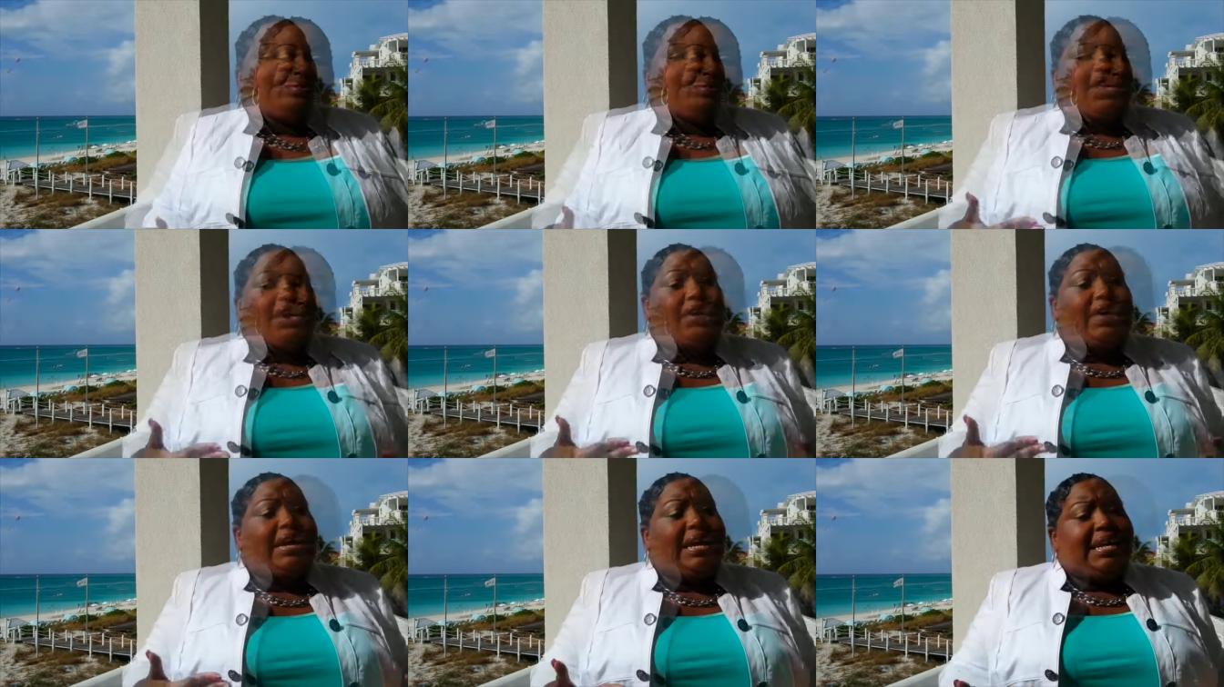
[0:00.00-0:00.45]

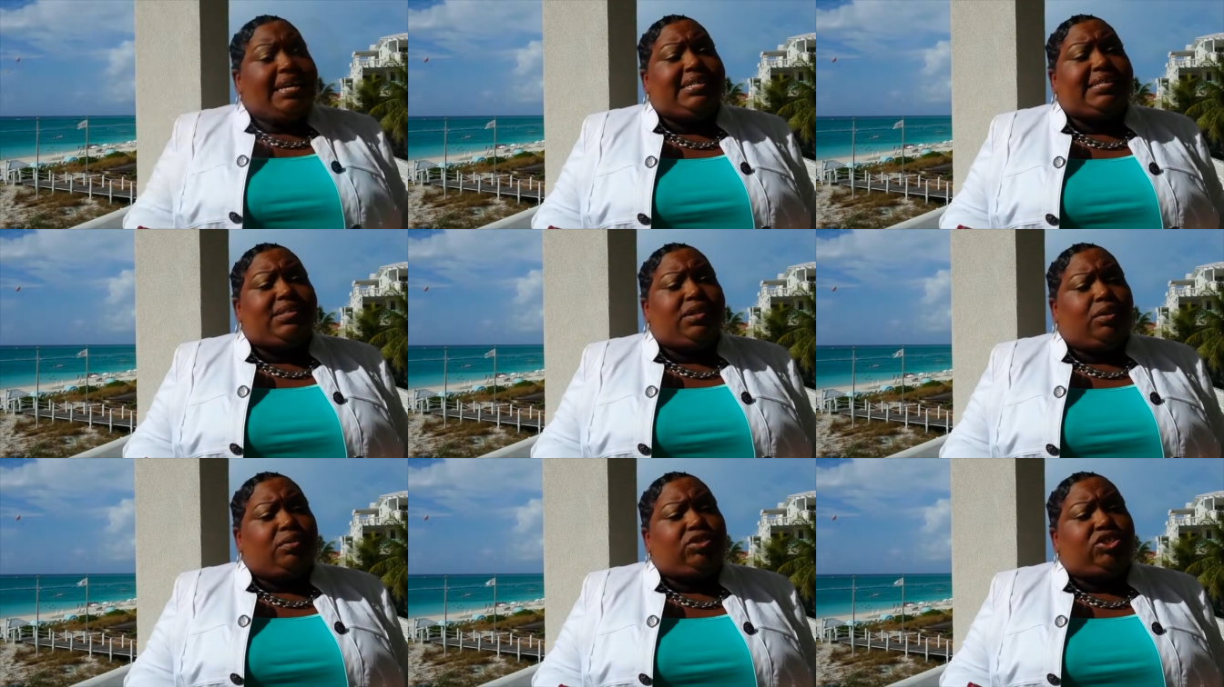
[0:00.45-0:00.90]
There
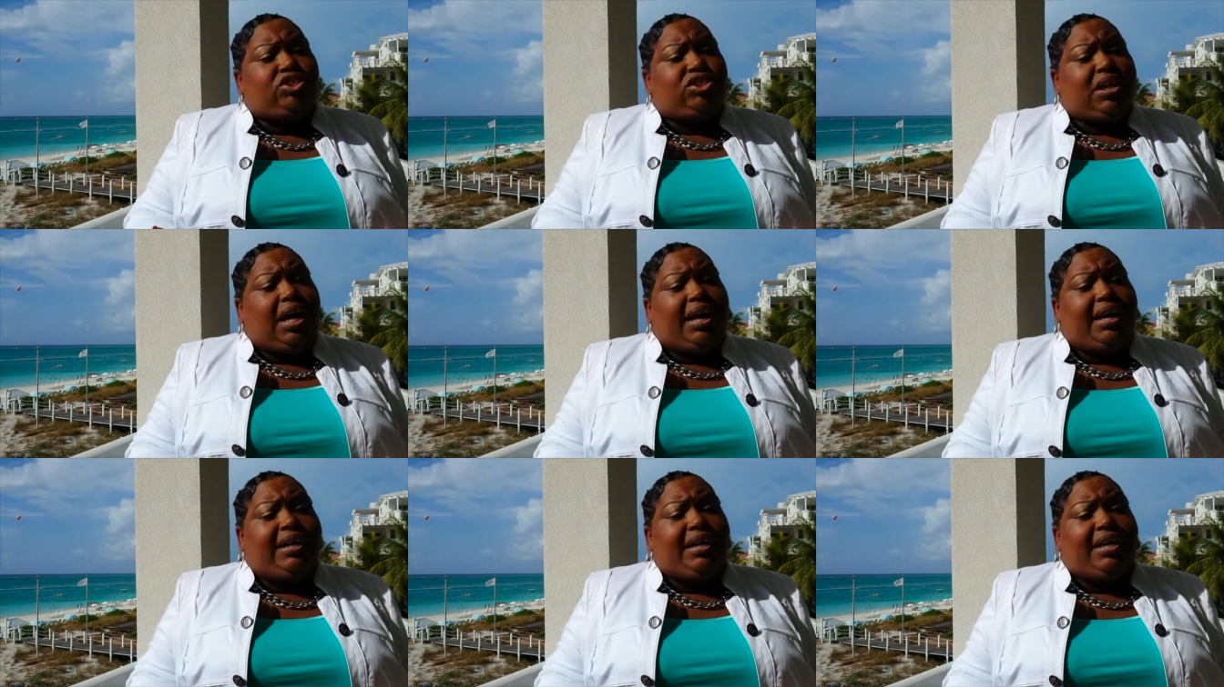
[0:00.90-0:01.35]
is no
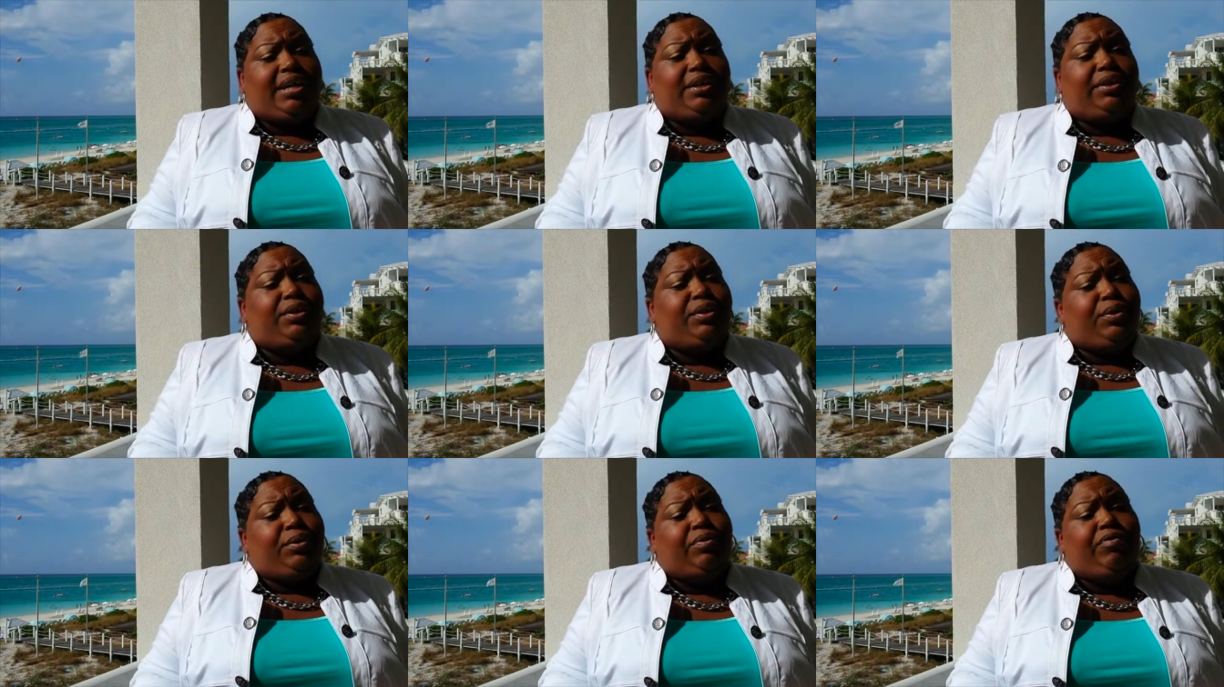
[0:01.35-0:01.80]
shiny
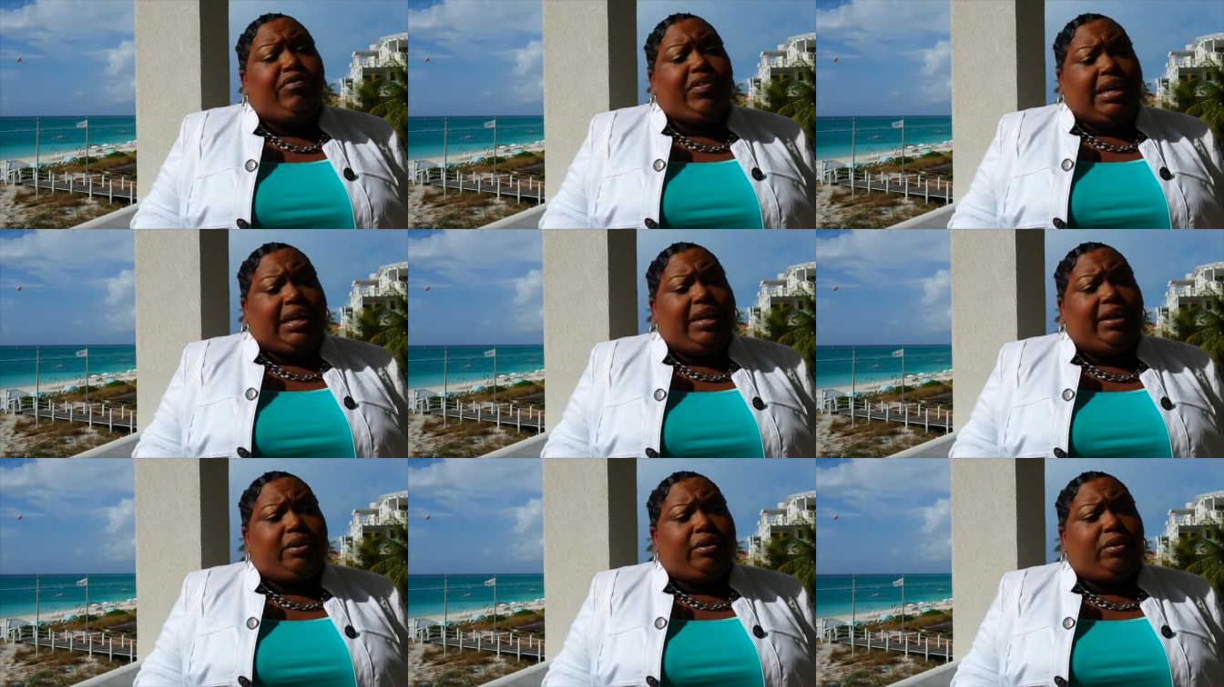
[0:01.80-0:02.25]
new
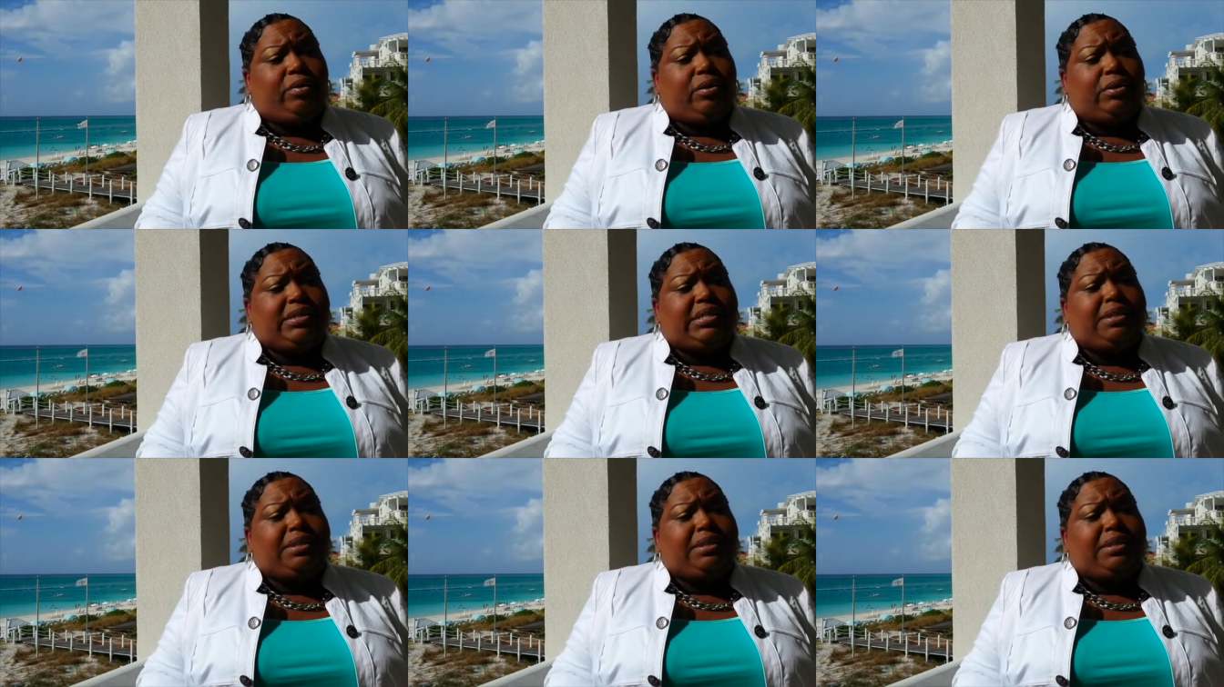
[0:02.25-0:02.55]
vehicle